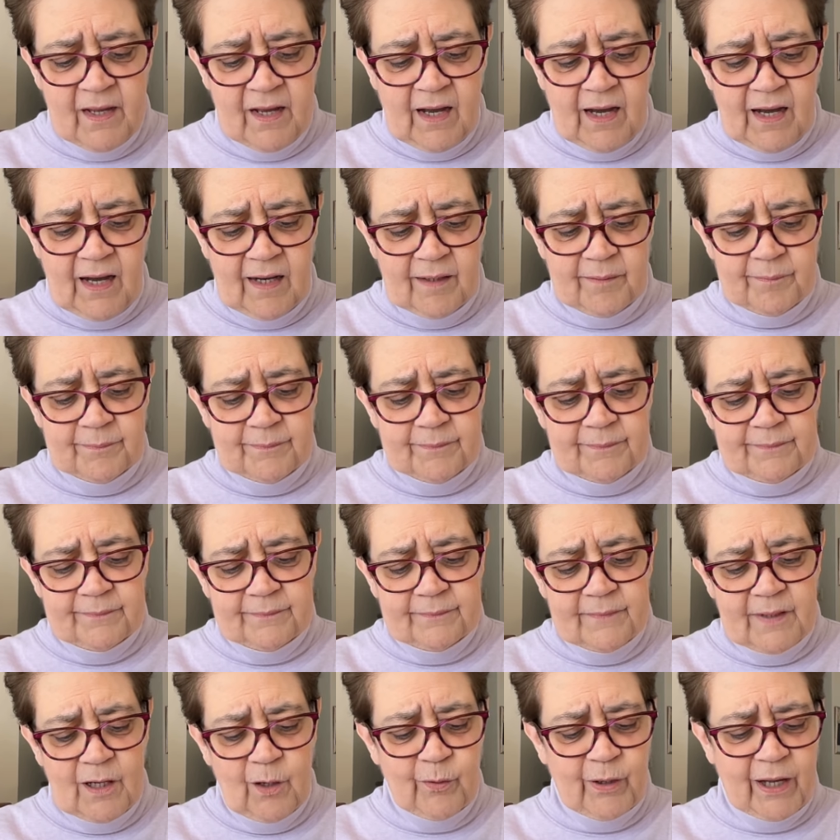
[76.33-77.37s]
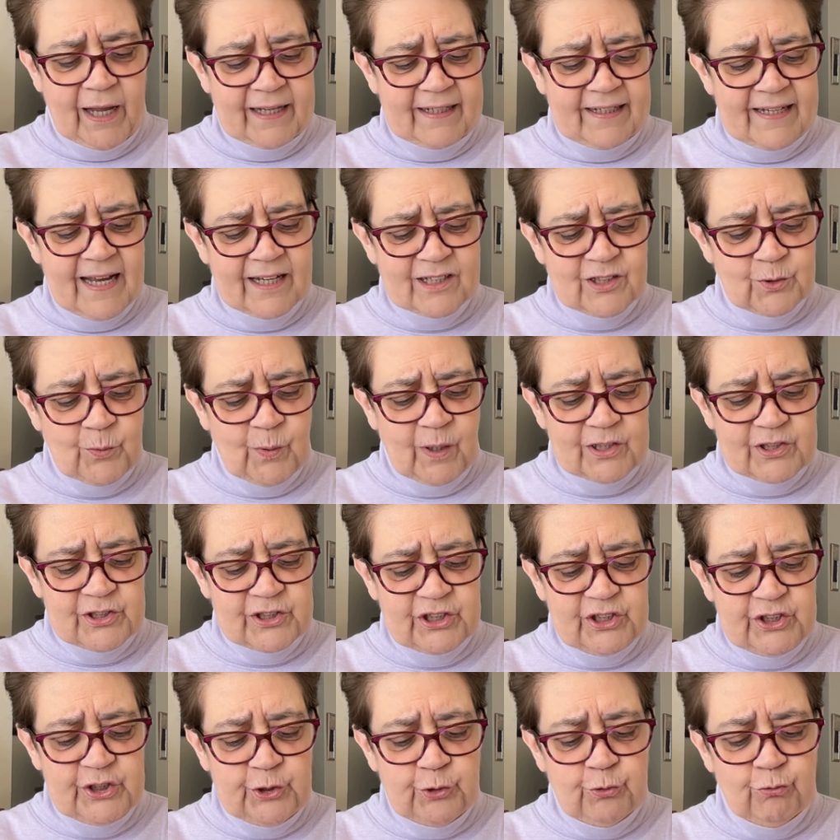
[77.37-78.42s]
Okay, next
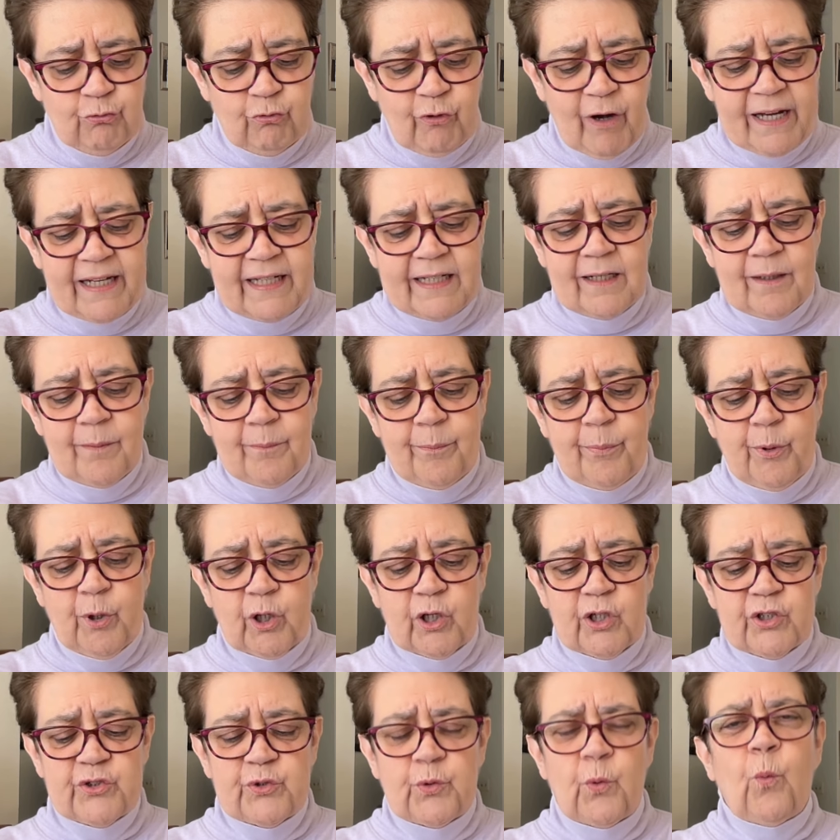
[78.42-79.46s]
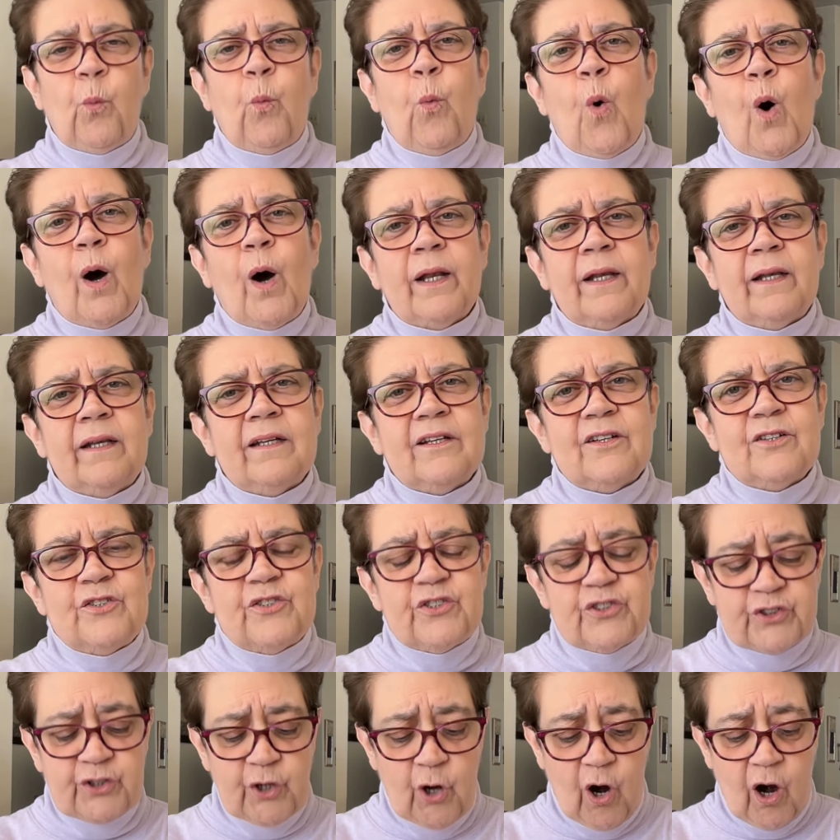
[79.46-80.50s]
question. Do you rate books one
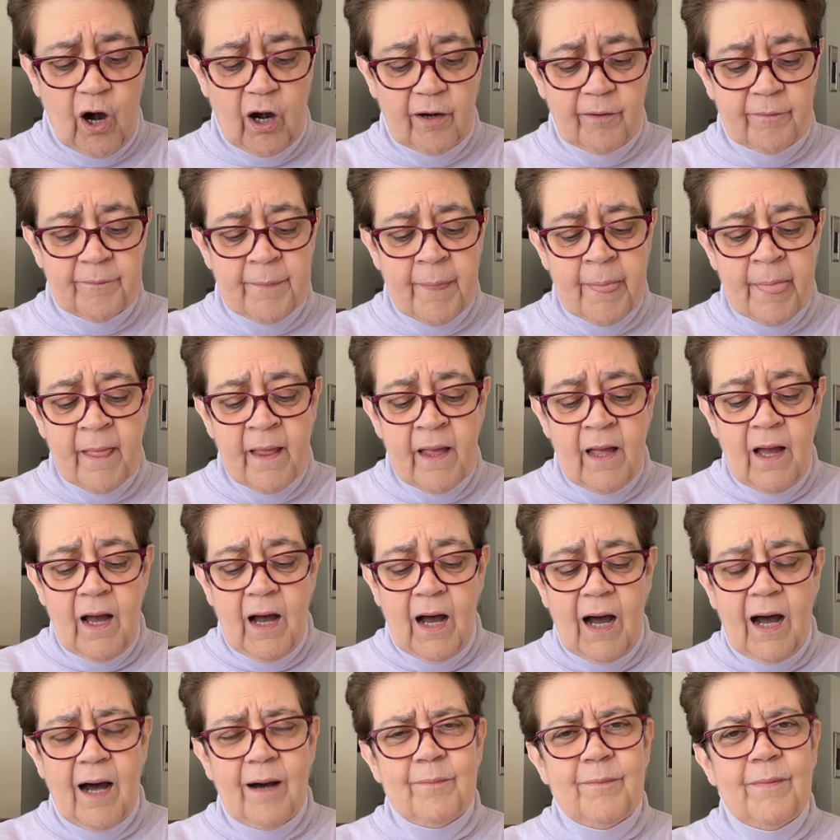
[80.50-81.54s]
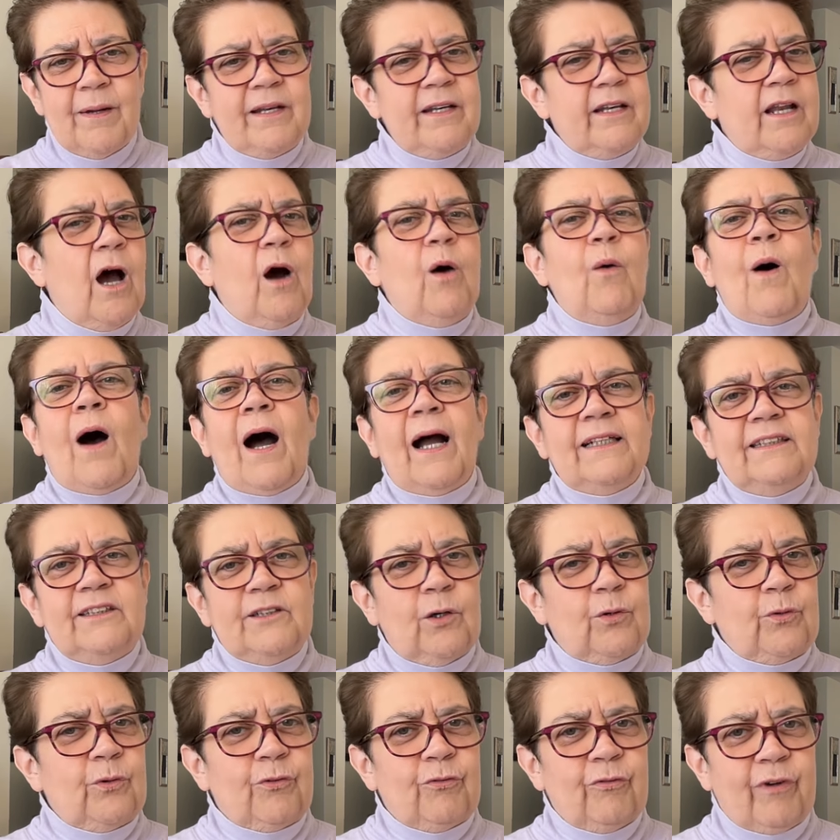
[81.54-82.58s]
star? No, I
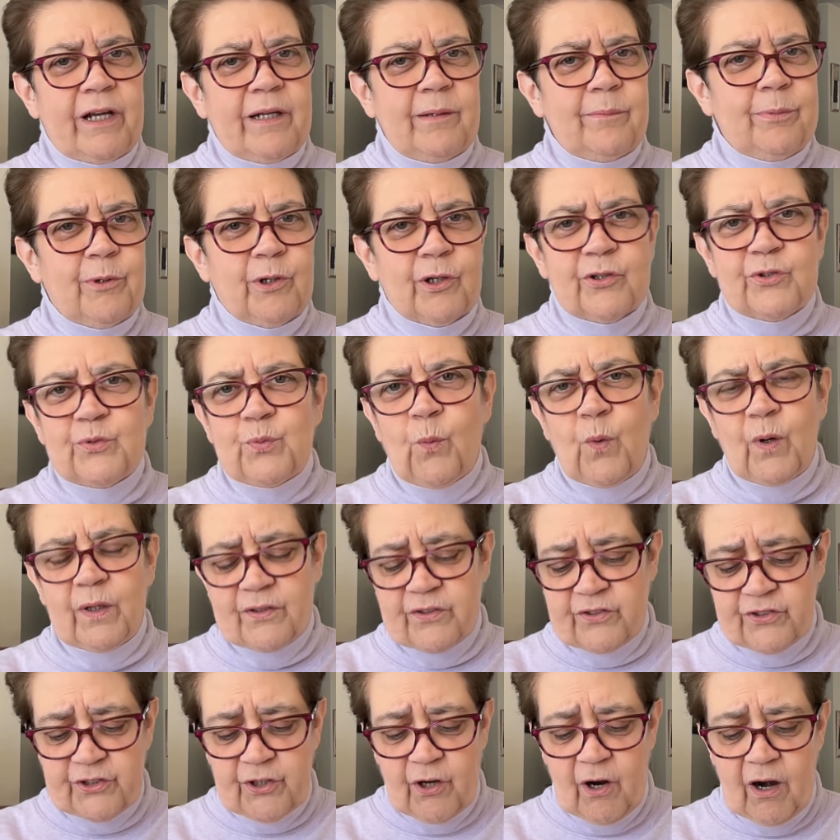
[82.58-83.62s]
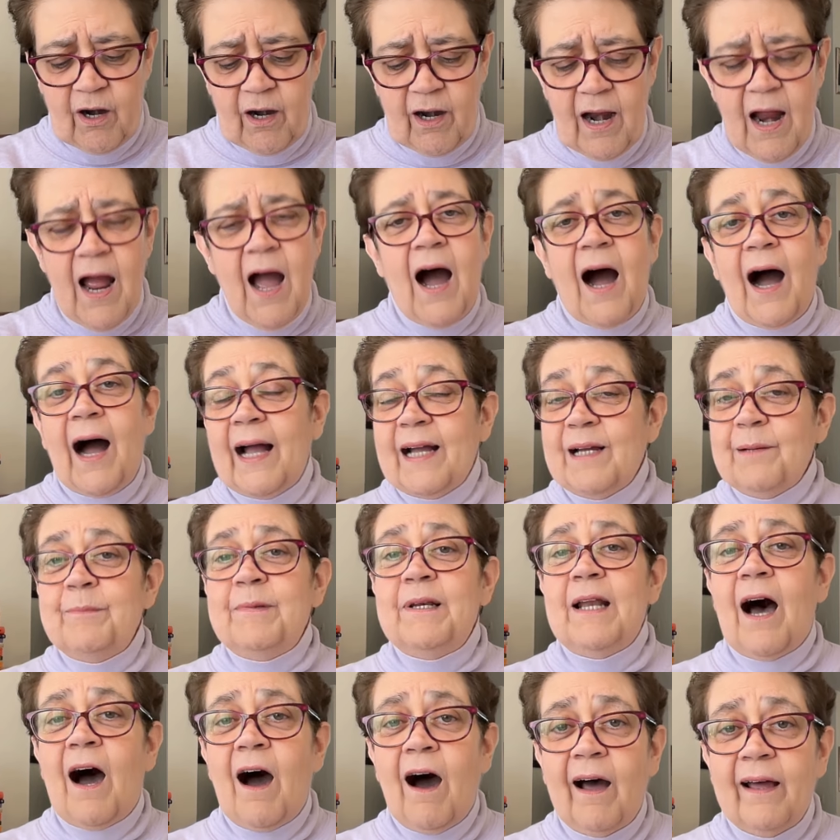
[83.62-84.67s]
don't rate books one star. I am
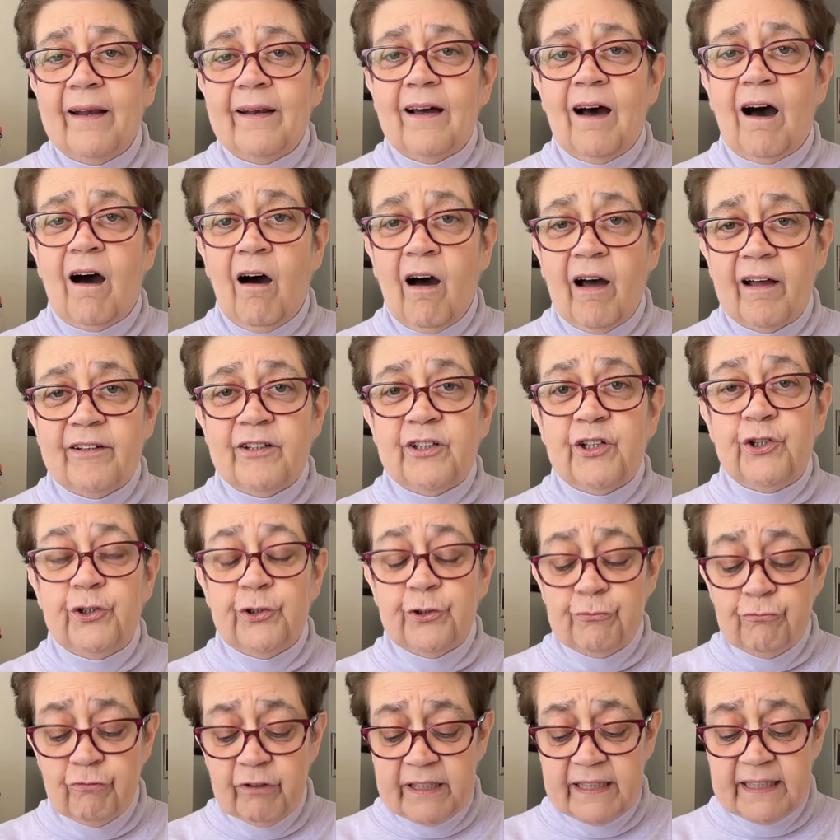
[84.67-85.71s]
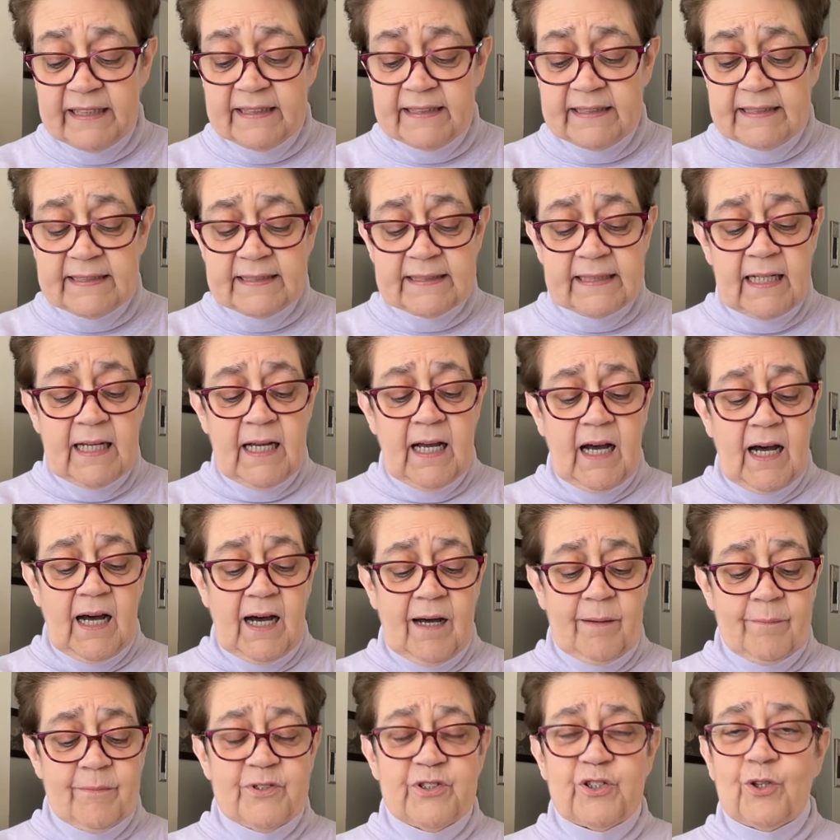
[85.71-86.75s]
not on Goodreads,
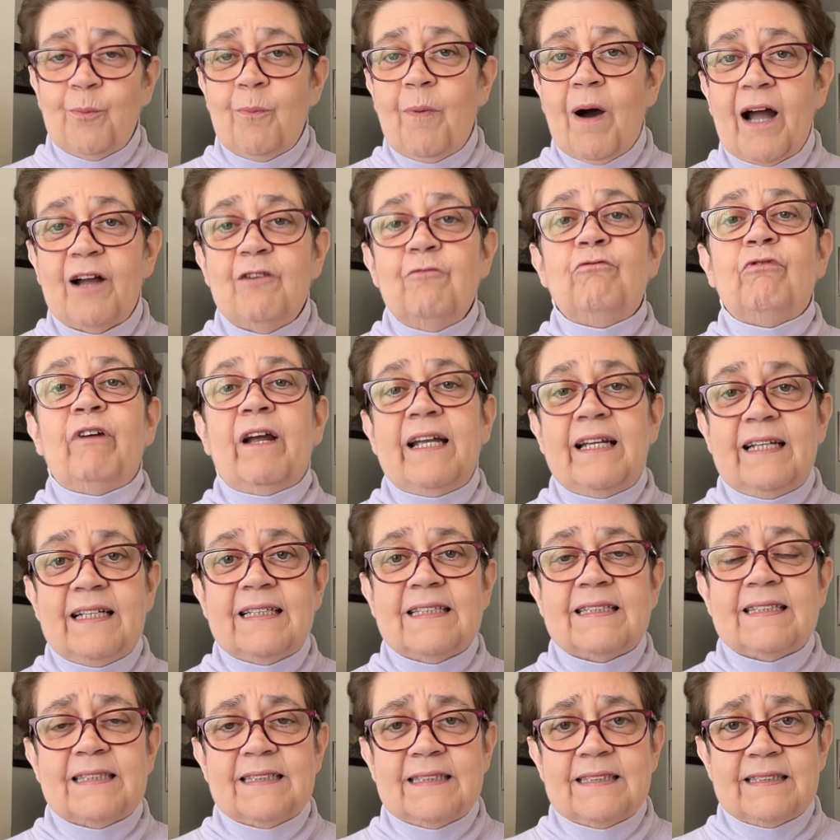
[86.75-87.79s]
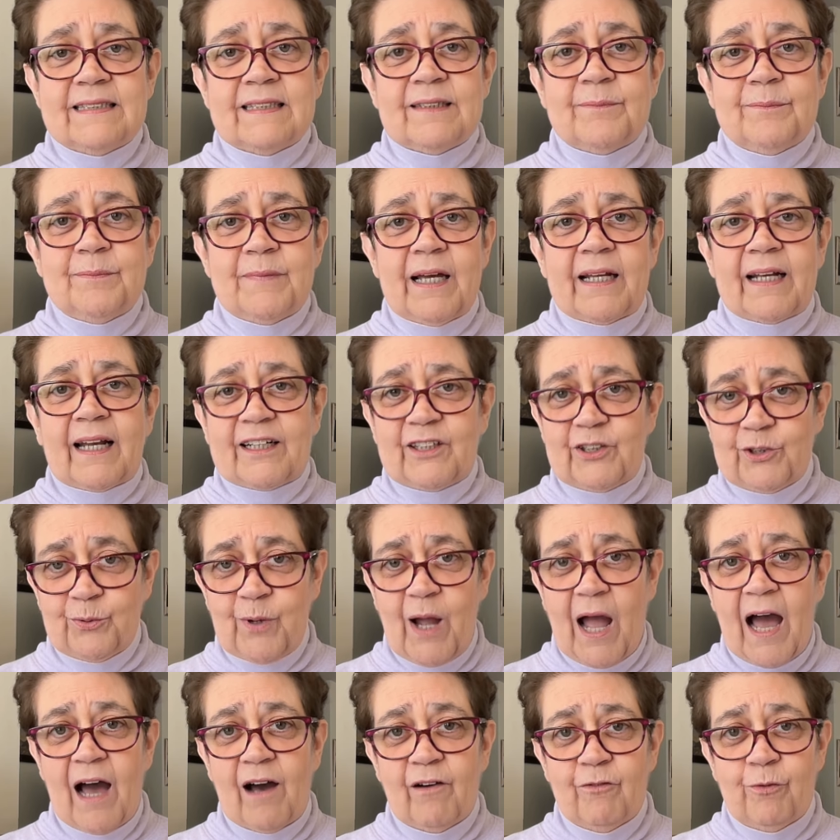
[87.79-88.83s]
so my rating system, and I do
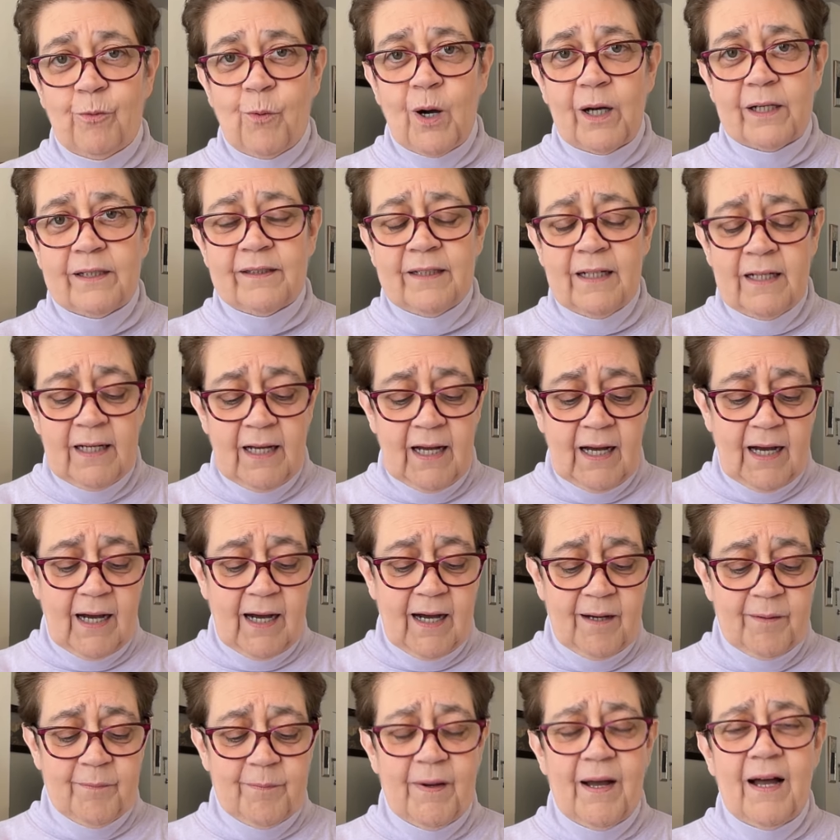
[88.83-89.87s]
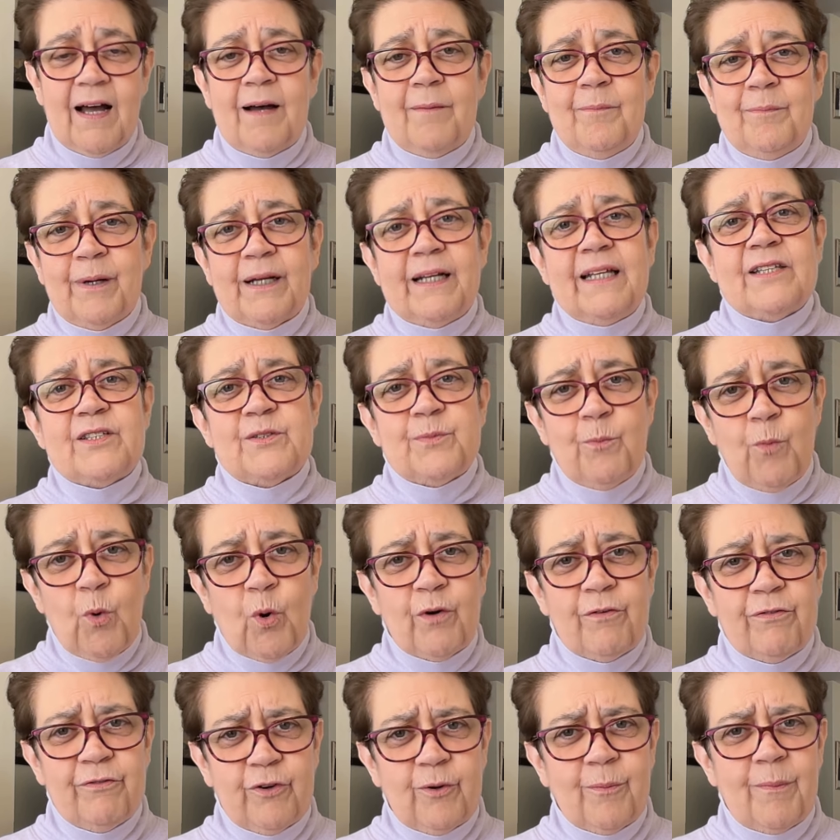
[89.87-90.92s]
have one, but it's more
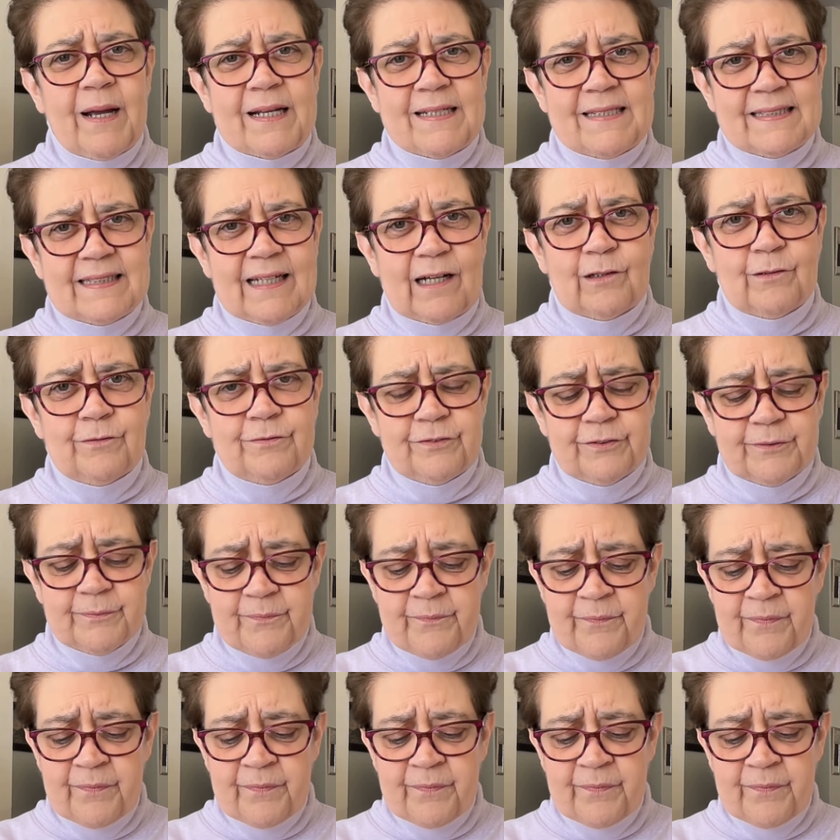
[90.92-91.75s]
for myself.